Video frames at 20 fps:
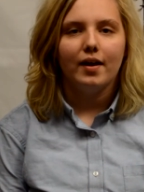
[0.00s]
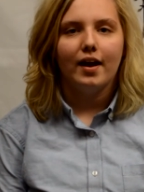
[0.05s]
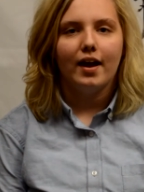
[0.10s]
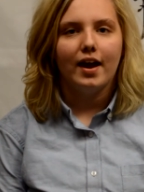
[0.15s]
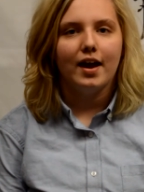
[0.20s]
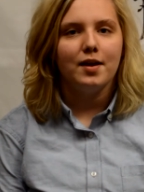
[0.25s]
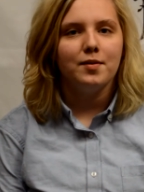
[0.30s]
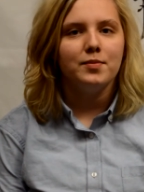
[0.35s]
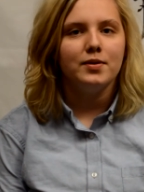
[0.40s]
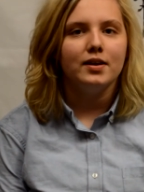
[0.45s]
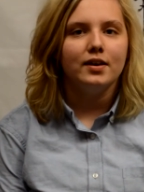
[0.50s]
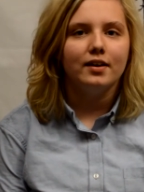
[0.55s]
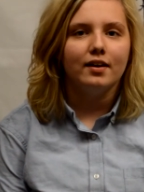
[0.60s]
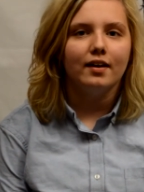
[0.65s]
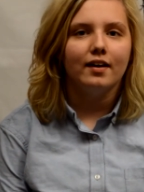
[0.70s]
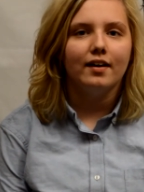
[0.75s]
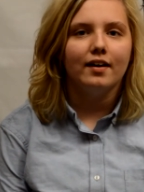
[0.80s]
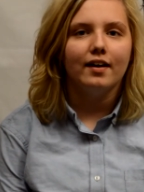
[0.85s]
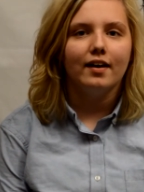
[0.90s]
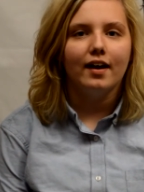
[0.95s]
Hey Mika,
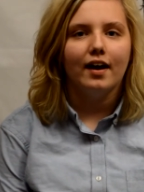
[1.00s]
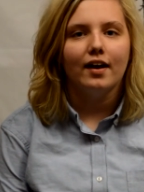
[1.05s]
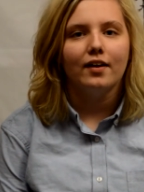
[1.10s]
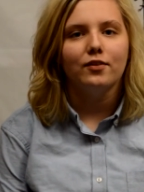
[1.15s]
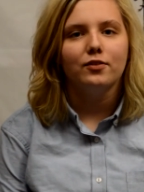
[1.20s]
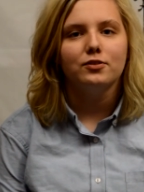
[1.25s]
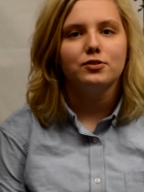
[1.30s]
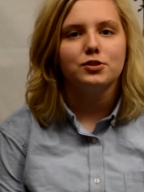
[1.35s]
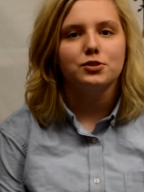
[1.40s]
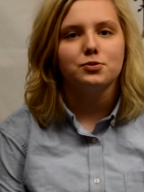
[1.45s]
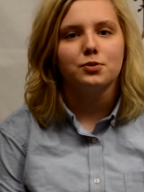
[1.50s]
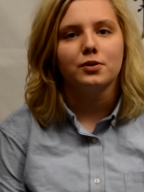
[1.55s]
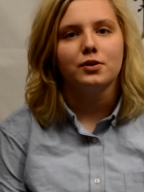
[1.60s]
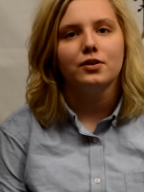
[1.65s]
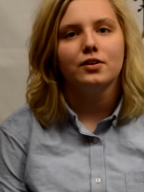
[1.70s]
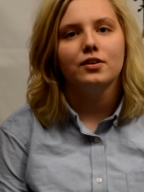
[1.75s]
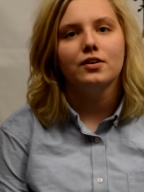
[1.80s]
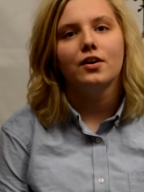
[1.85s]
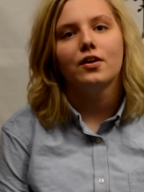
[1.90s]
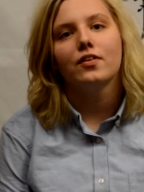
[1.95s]
I just want you
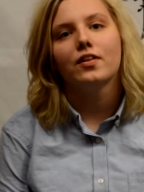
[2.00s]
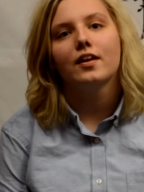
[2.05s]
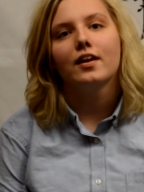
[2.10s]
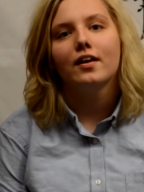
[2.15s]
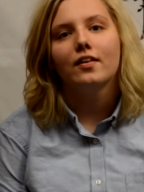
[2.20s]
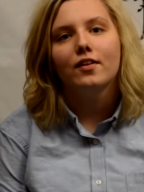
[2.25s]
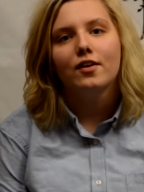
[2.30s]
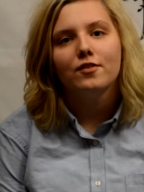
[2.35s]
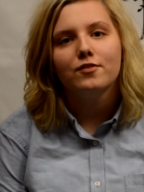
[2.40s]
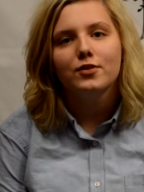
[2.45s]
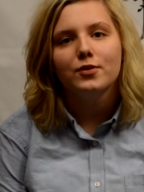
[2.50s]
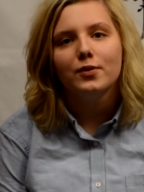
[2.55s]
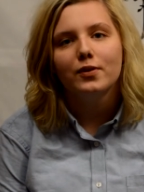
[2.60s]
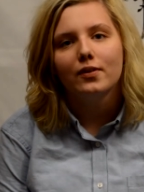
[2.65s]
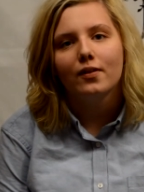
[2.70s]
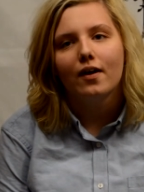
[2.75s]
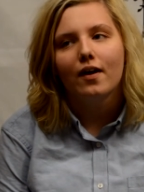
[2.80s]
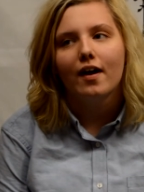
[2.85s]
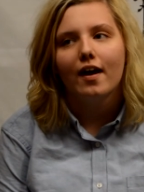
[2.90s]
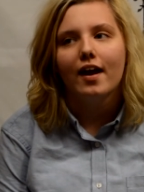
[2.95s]
to know that I love you a
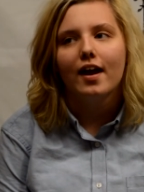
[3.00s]
lot,